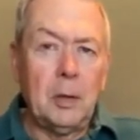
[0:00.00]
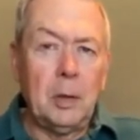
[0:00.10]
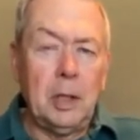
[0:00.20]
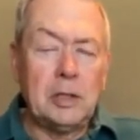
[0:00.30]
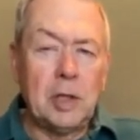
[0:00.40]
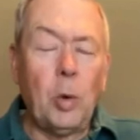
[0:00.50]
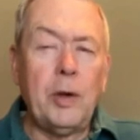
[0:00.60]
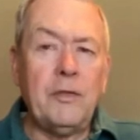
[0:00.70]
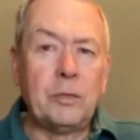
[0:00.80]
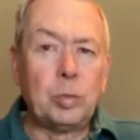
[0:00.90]
it's
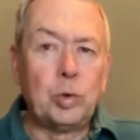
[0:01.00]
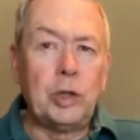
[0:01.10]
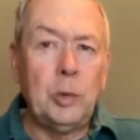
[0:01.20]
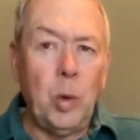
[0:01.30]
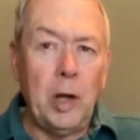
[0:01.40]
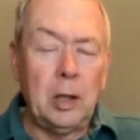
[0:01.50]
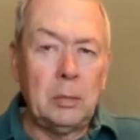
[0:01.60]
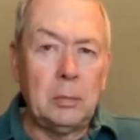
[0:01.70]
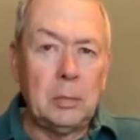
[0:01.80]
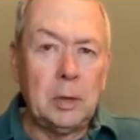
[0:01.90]
going really
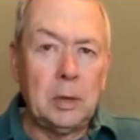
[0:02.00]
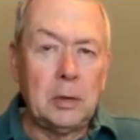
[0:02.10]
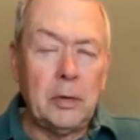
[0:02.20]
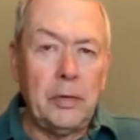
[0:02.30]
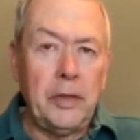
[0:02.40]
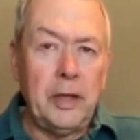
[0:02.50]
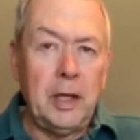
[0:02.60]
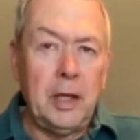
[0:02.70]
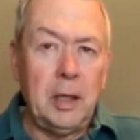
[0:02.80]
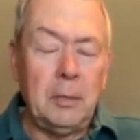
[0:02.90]
well.
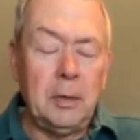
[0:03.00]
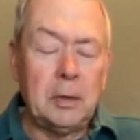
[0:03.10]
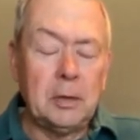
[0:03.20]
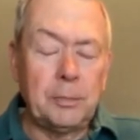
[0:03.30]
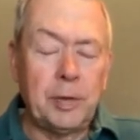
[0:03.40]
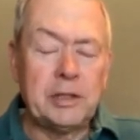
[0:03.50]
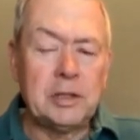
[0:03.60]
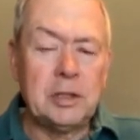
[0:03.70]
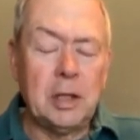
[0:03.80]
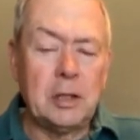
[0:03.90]
The
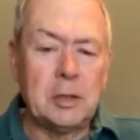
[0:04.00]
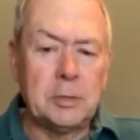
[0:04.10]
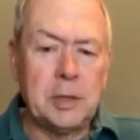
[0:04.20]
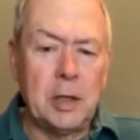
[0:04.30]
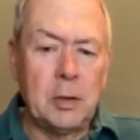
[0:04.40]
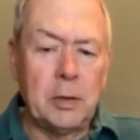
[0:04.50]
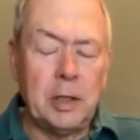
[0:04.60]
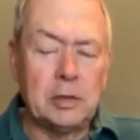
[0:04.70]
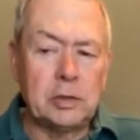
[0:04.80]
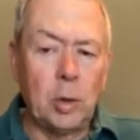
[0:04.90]
president of the subsidiary
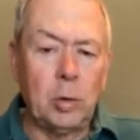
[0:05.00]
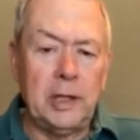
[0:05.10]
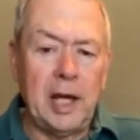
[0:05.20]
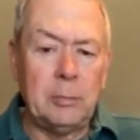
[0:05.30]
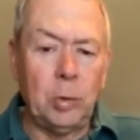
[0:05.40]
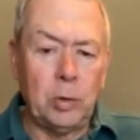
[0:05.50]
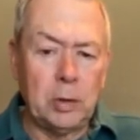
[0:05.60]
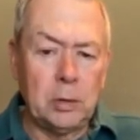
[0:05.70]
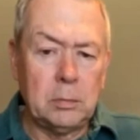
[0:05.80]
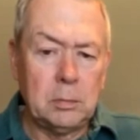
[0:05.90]
is totally on board.